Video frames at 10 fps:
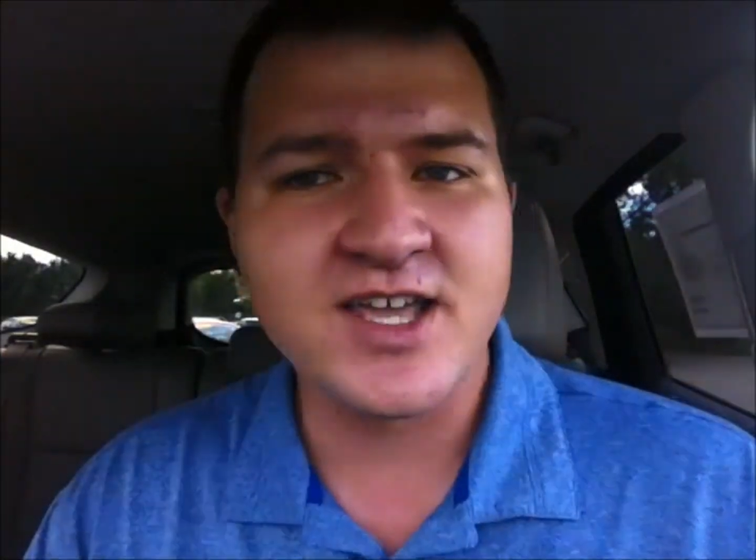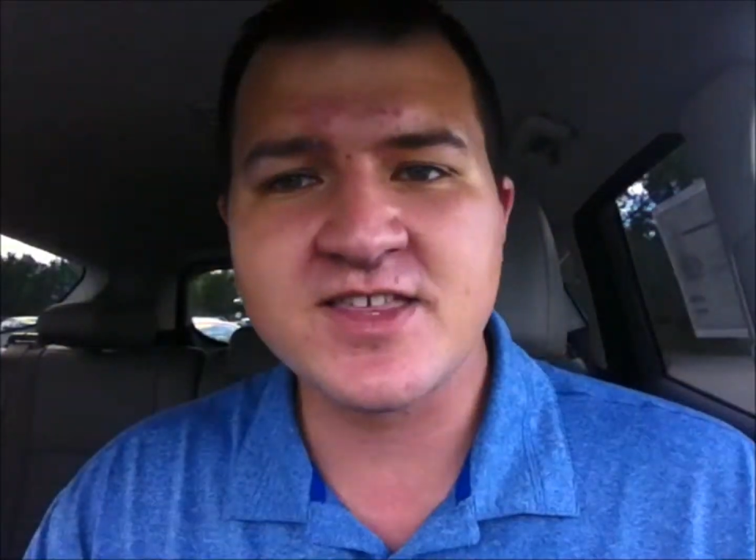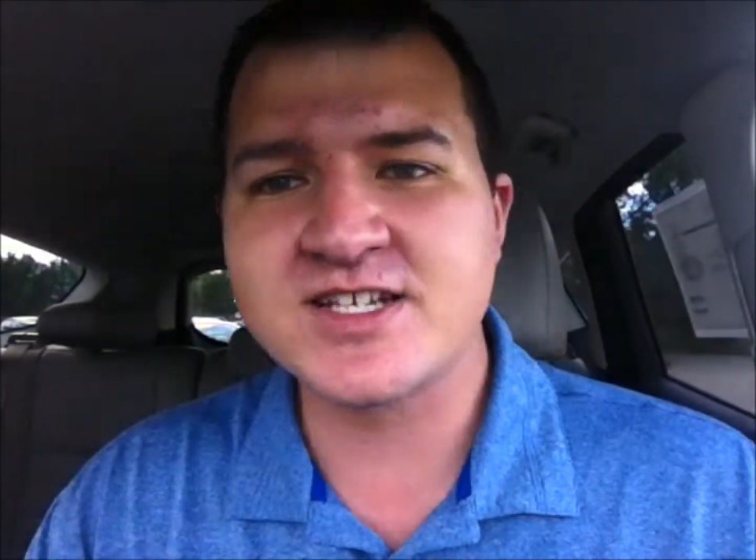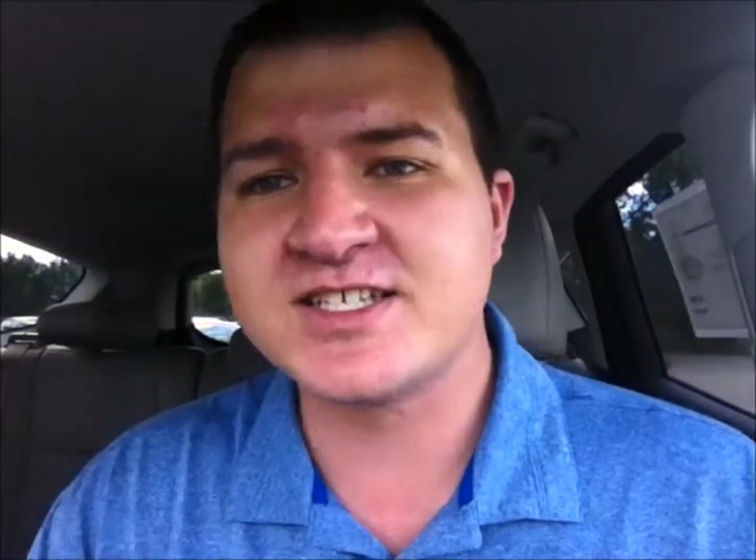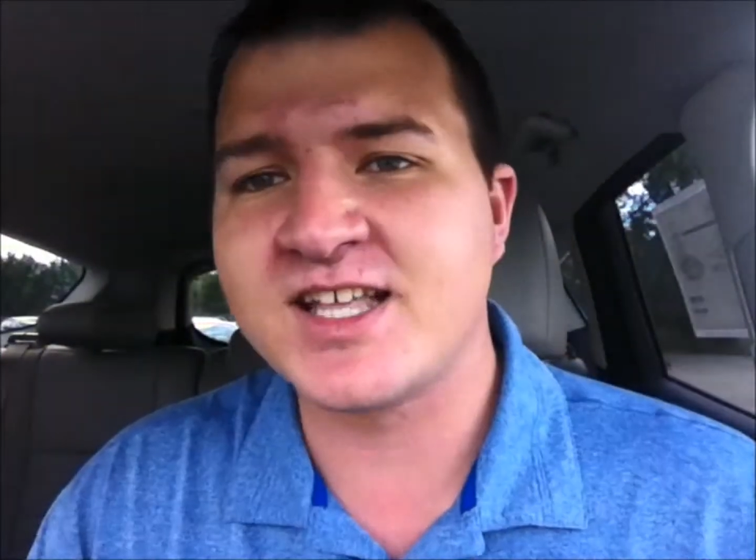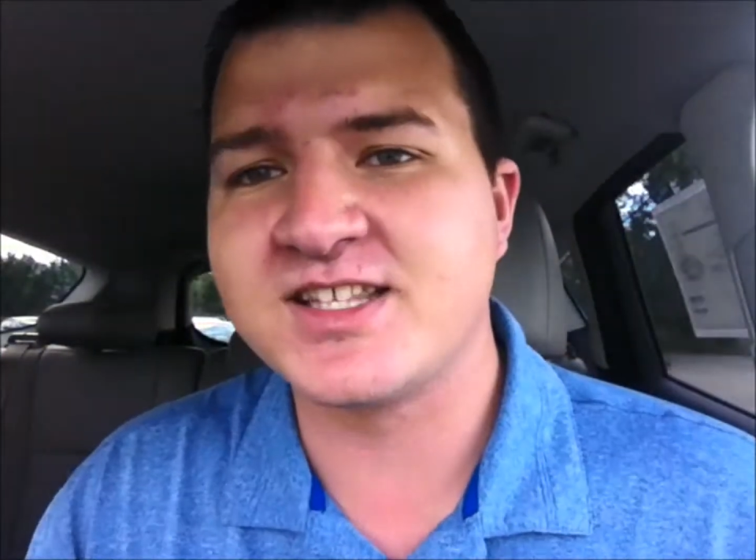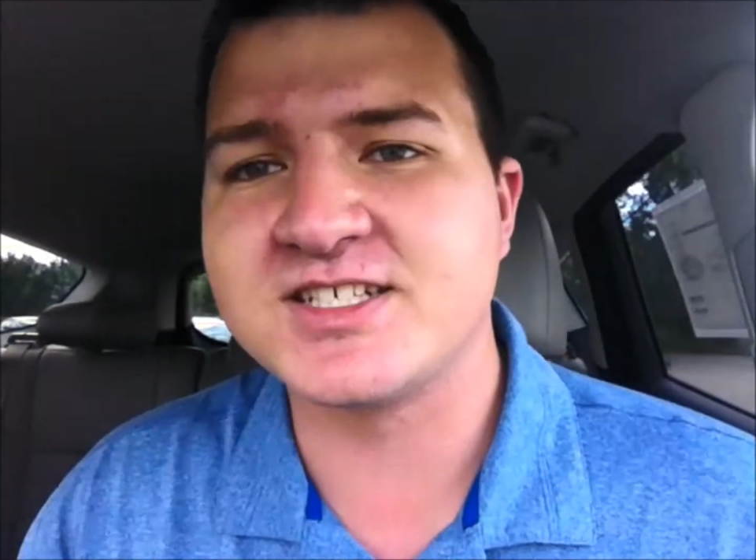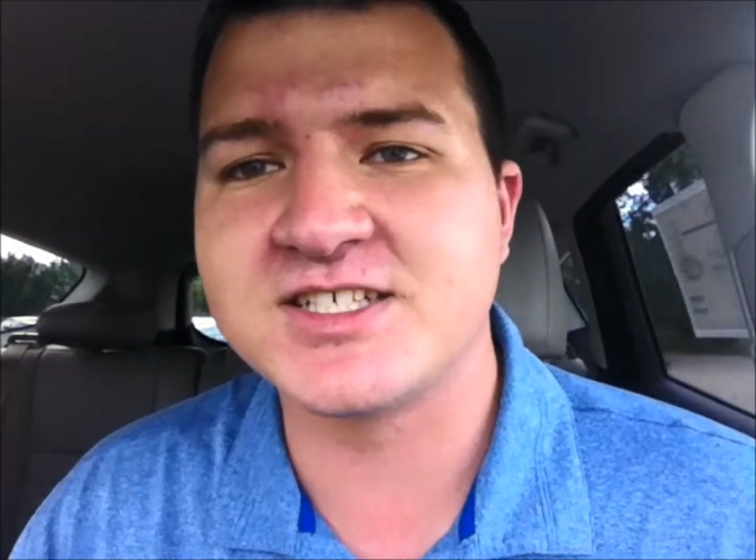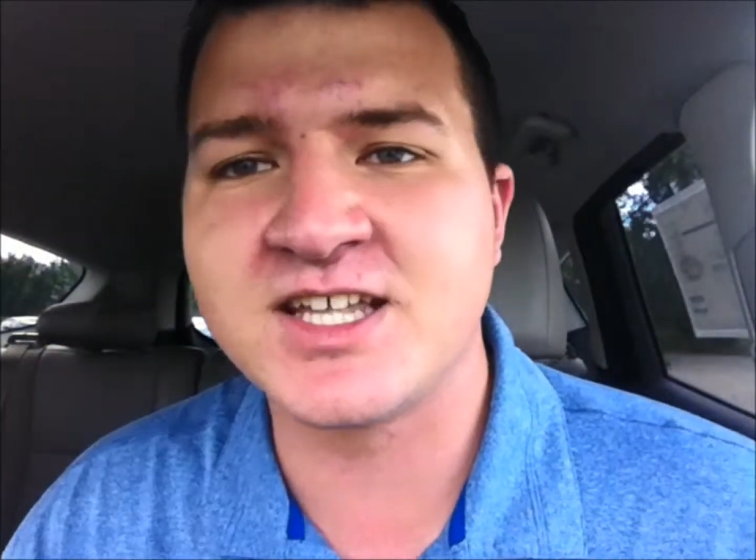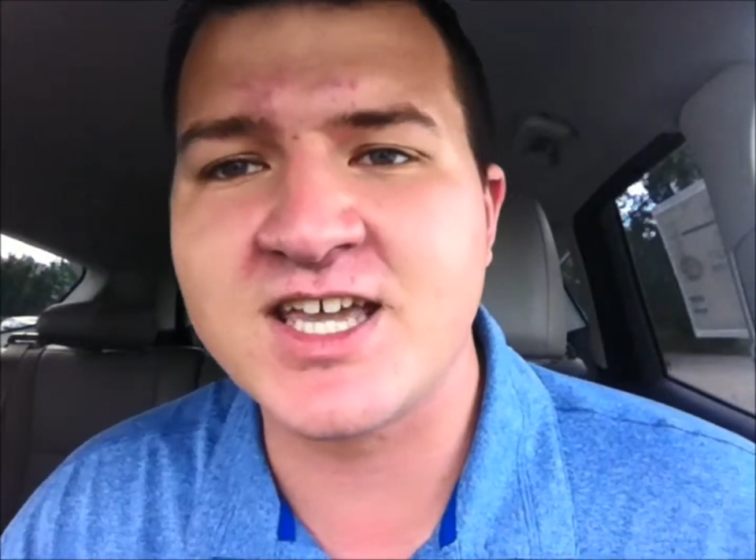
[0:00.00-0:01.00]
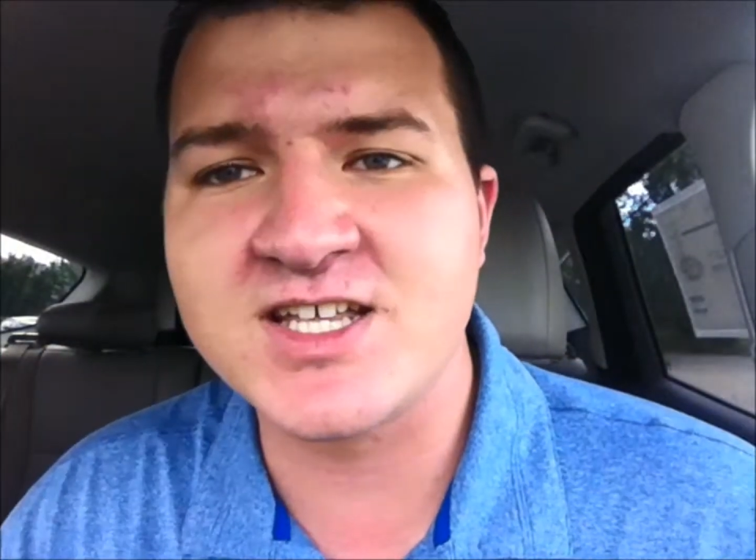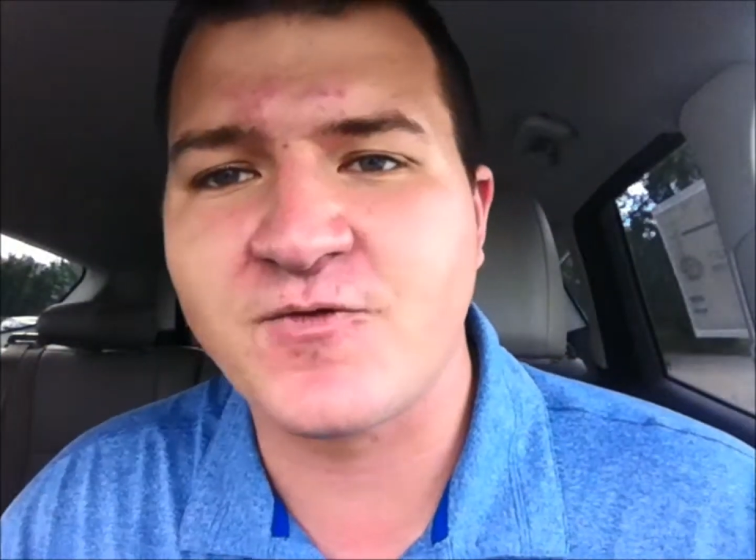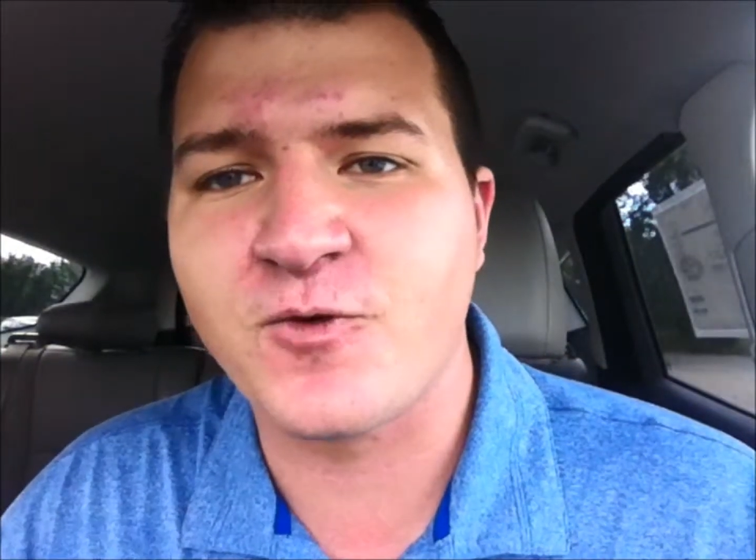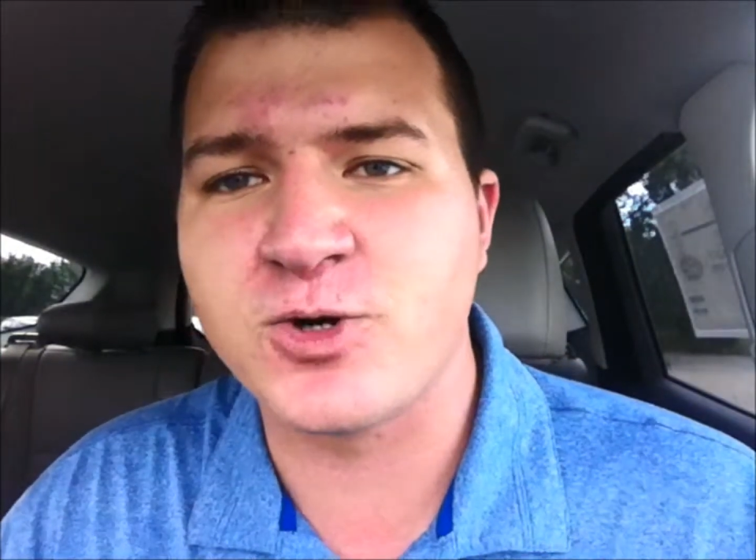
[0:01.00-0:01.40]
Hey, they set the stage